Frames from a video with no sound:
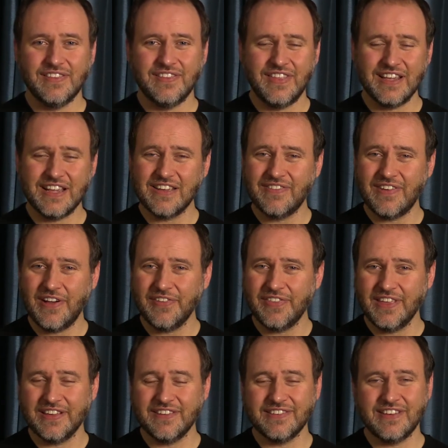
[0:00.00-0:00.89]
think of how
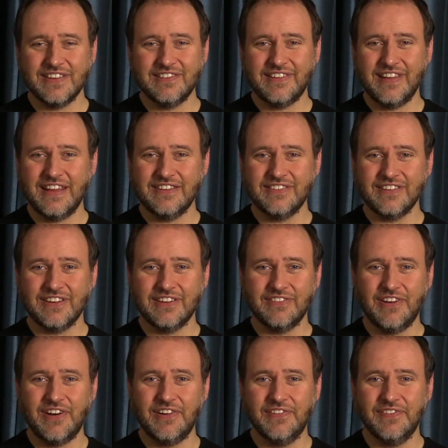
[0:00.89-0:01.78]
things can change and
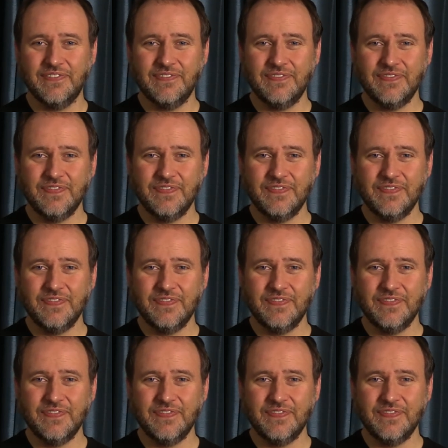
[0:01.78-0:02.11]
grow.